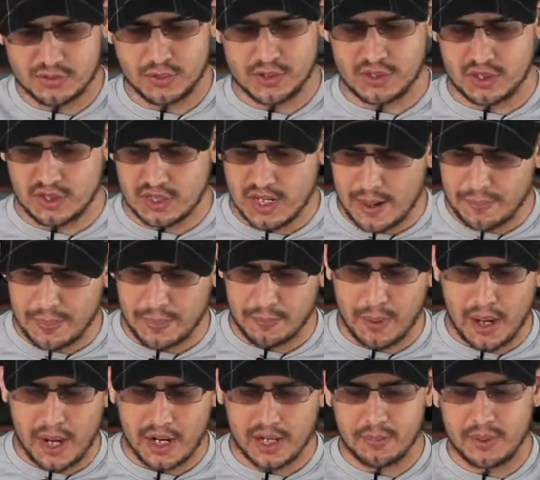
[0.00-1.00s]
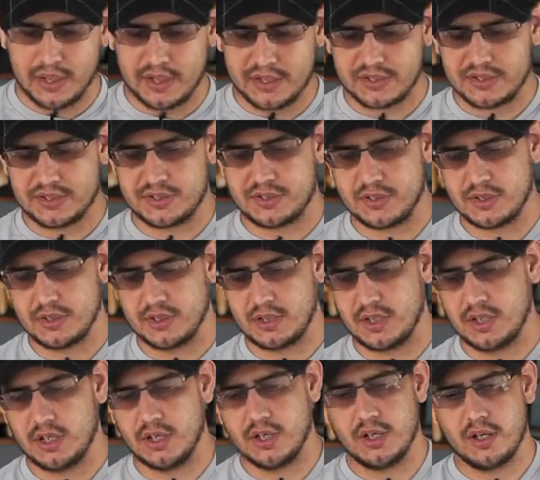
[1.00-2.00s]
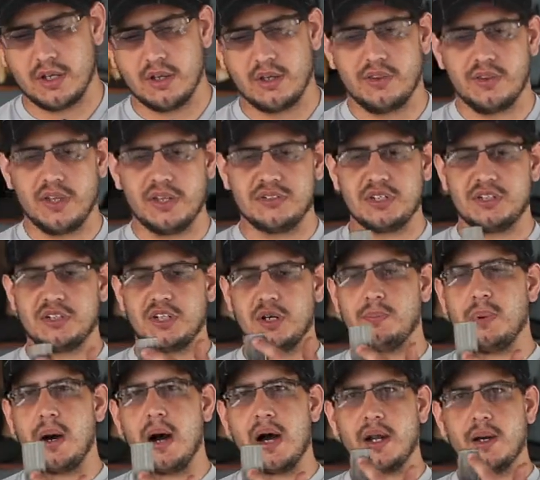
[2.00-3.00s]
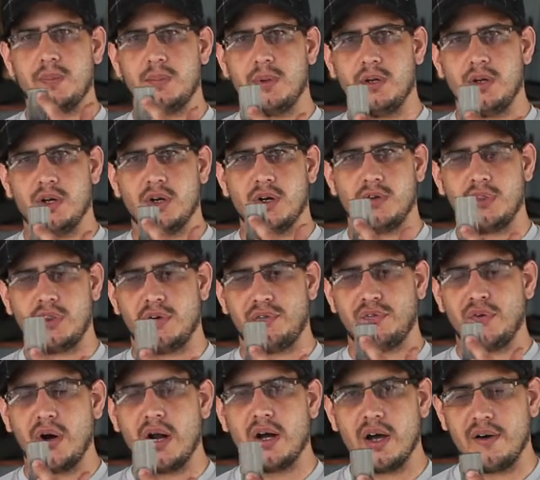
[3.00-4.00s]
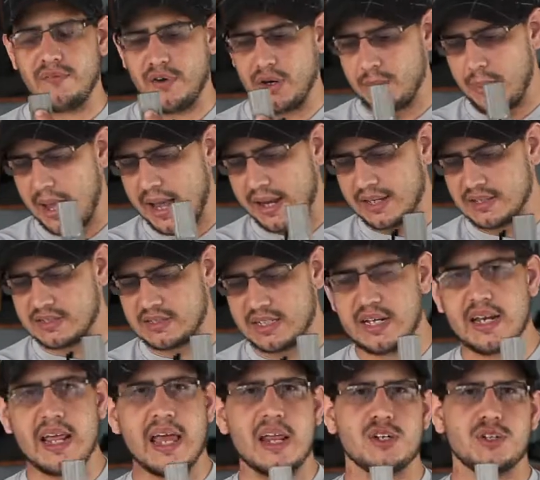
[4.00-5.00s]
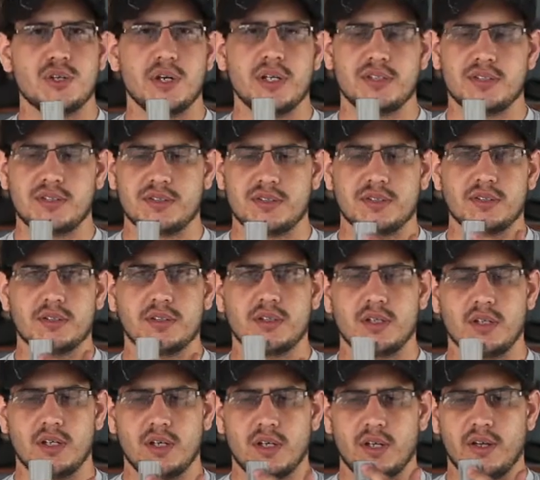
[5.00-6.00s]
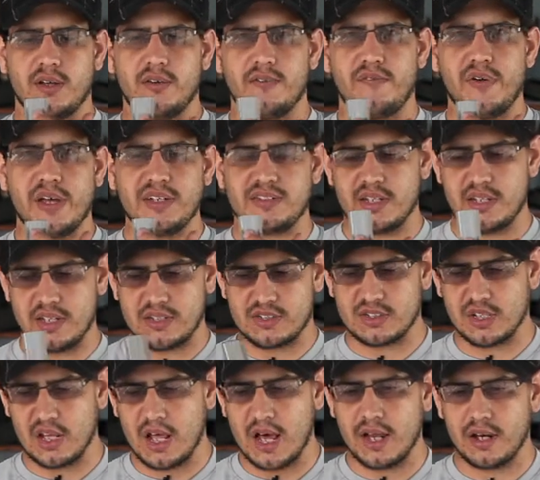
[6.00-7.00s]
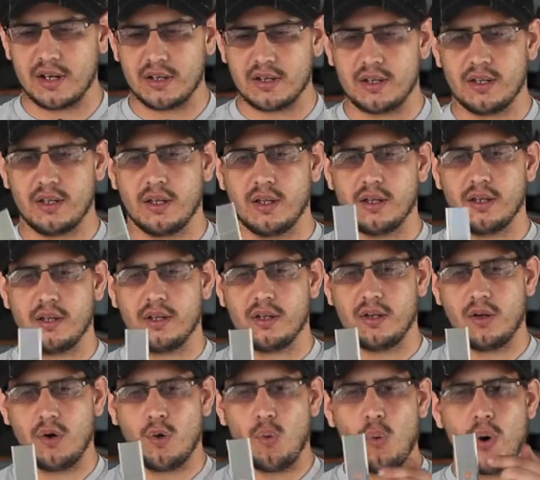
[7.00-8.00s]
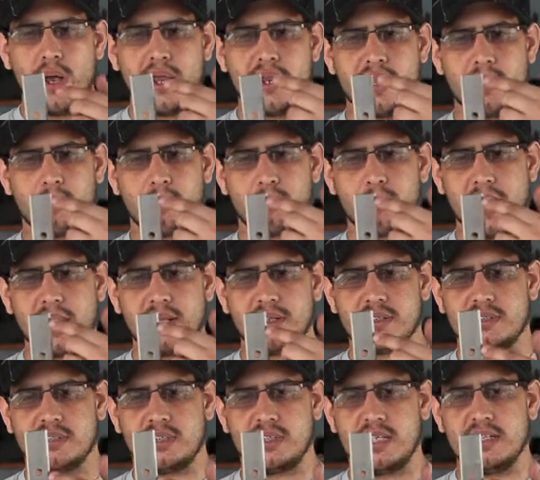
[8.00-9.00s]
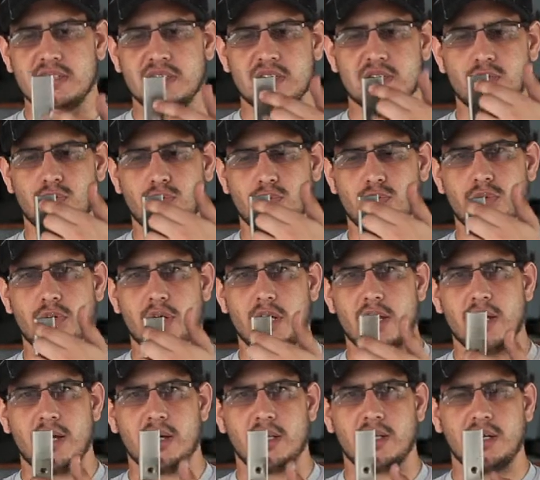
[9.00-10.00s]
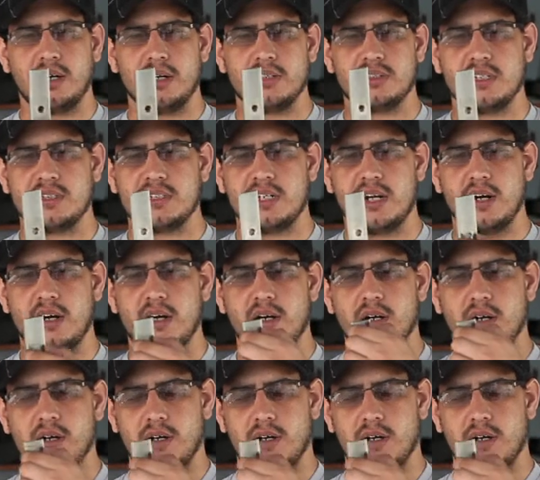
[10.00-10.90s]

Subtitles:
what the top and bottom is. This is your bottom. The front of your magazine entrance fits in this slot. When it bends, these clearances here